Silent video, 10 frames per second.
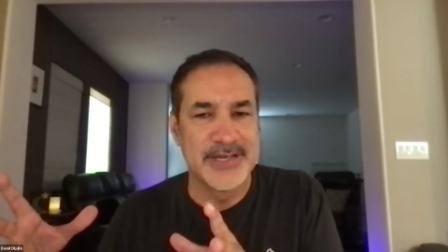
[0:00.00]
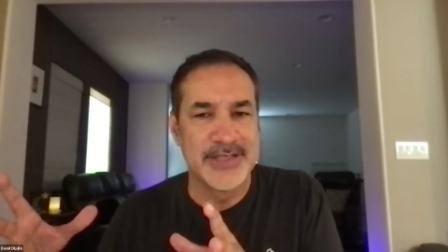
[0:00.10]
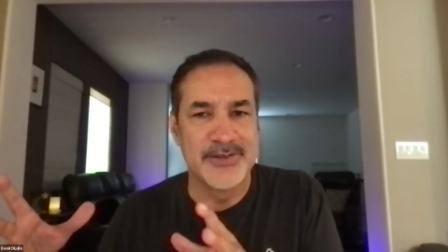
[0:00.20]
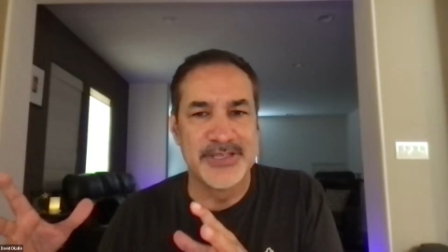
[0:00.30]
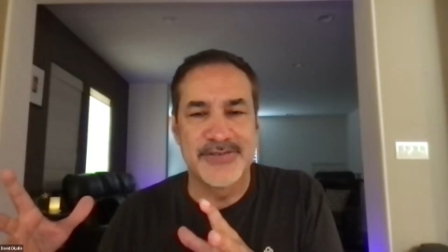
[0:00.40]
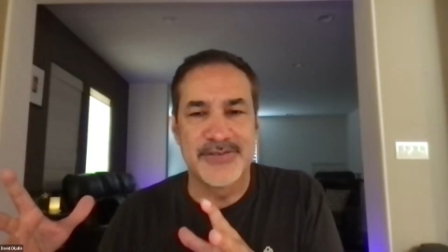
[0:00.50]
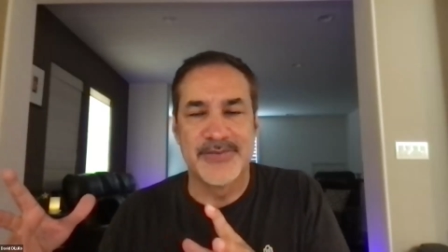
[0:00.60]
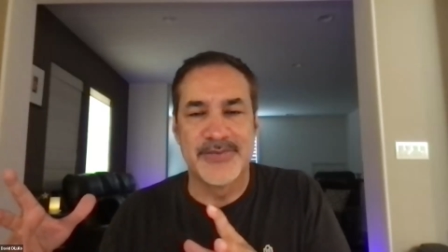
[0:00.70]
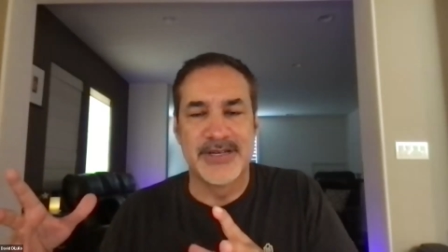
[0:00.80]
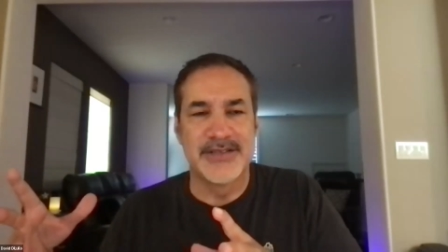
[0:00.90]
I learned this
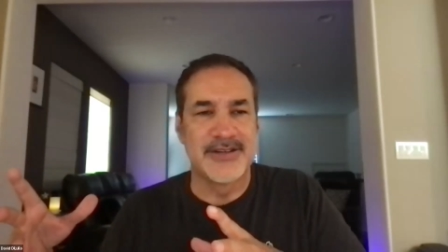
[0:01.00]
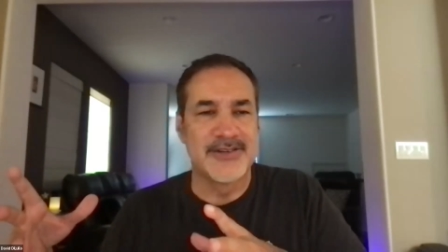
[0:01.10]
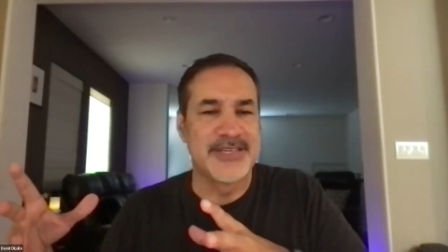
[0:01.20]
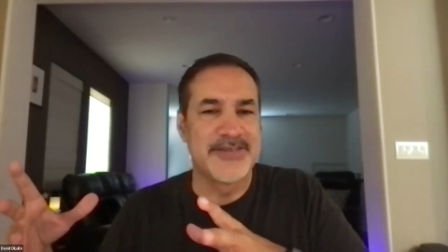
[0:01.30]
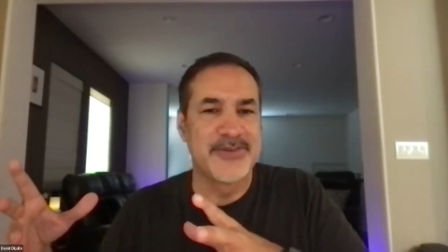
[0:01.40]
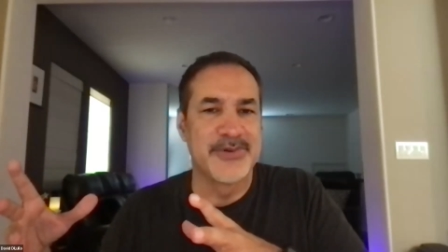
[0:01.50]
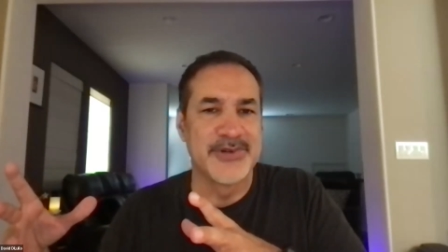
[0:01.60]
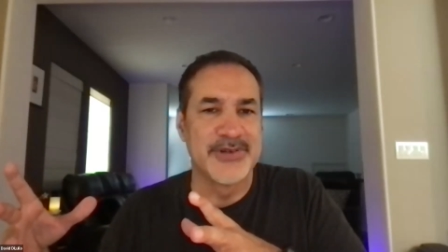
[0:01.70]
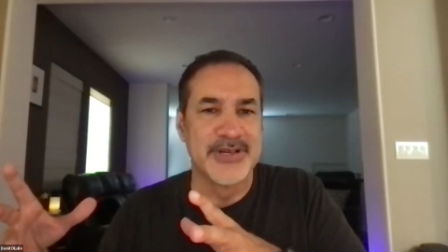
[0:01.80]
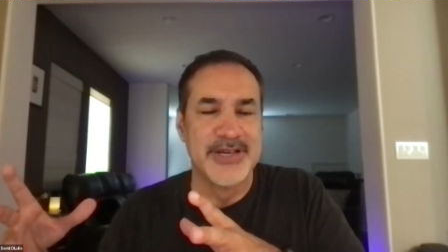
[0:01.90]
from Dr. David
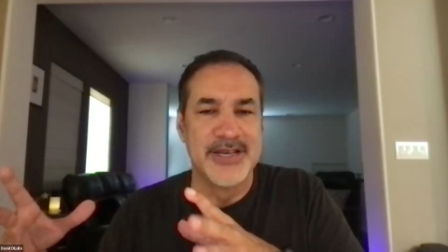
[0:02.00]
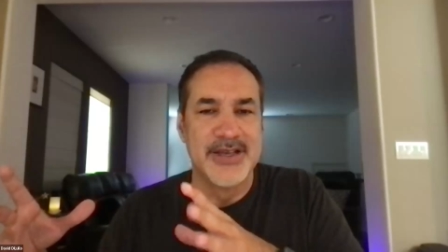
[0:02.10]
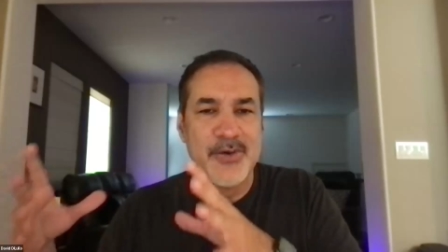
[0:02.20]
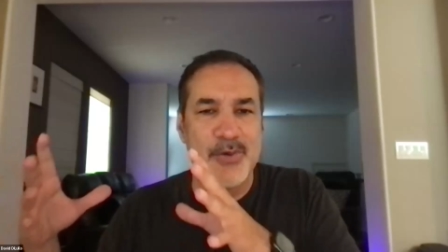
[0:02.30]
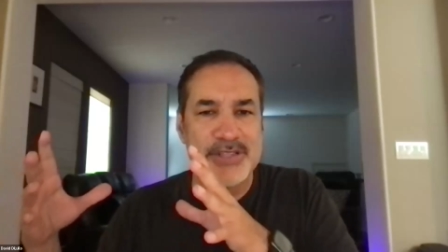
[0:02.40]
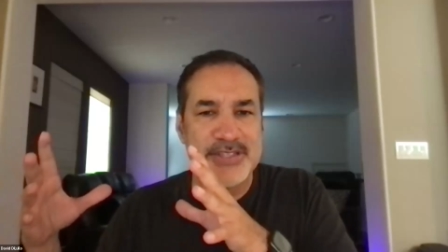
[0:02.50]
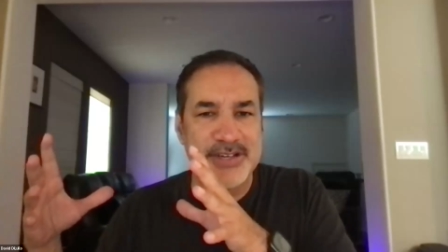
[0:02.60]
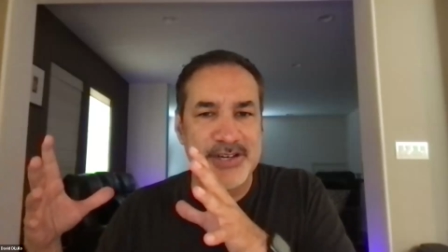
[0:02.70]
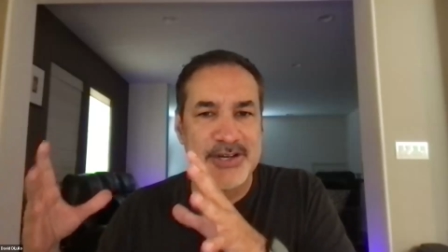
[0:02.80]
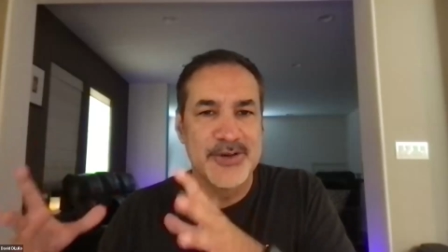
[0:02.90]
Bruner. What's
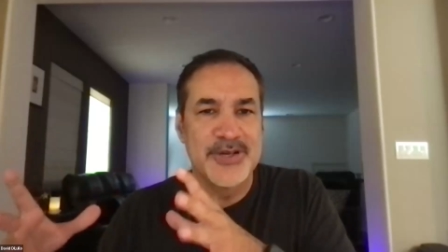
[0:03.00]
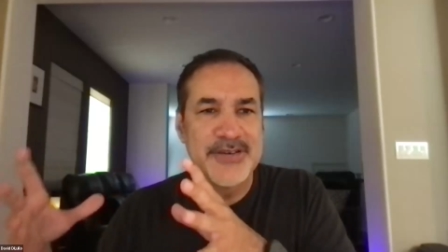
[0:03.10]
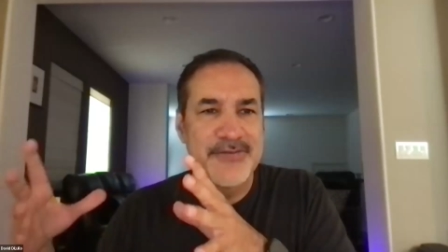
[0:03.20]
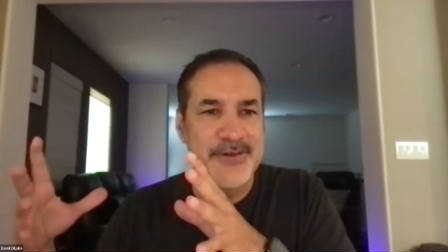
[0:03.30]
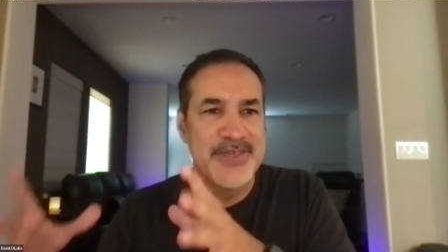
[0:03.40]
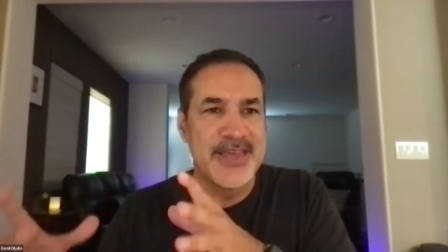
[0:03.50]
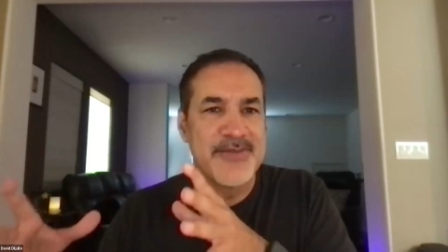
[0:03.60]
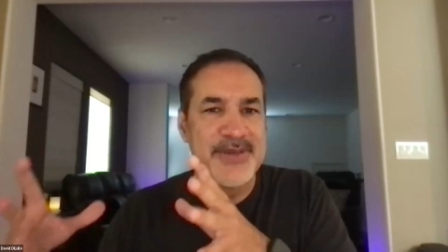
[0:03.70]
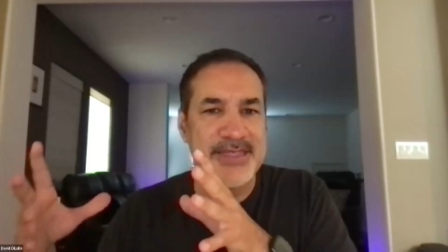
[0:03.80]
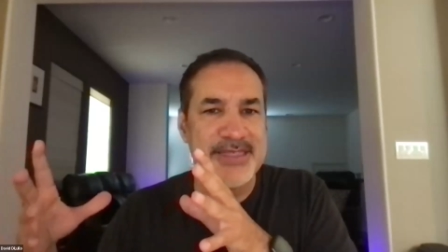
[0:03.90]
occurring for
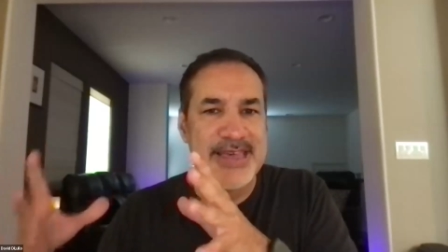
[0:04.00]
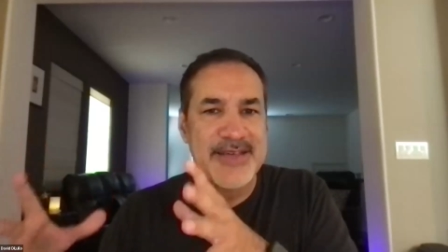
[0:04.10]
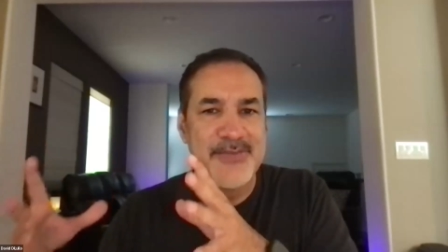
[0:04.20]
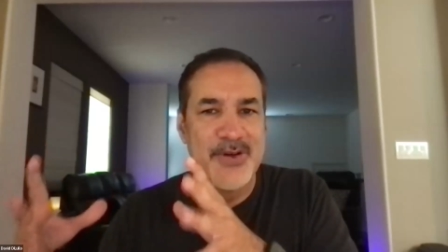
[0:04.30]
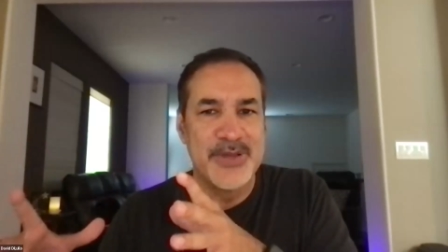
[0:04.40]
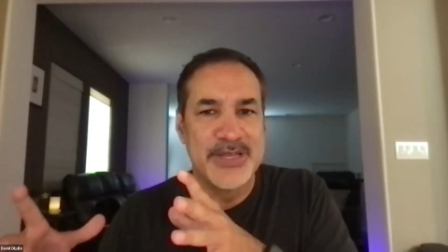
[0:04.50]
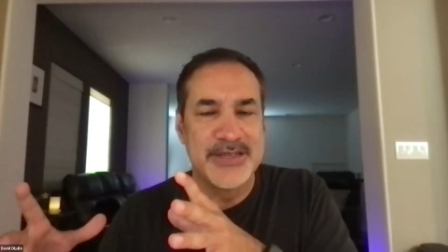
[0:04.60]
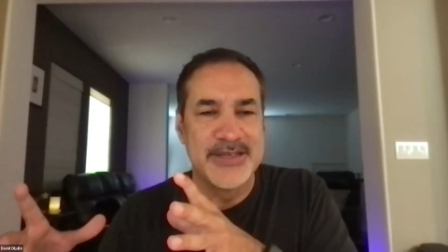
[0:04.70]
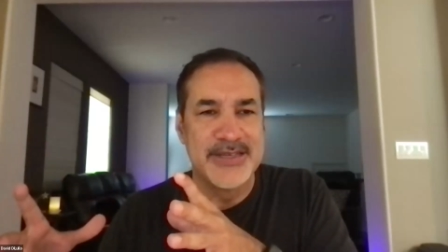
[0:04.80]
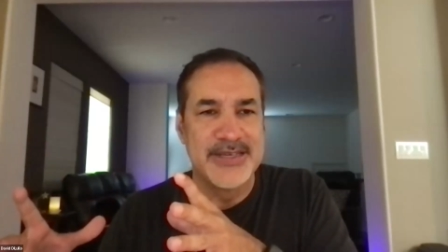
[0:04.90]
them in that moment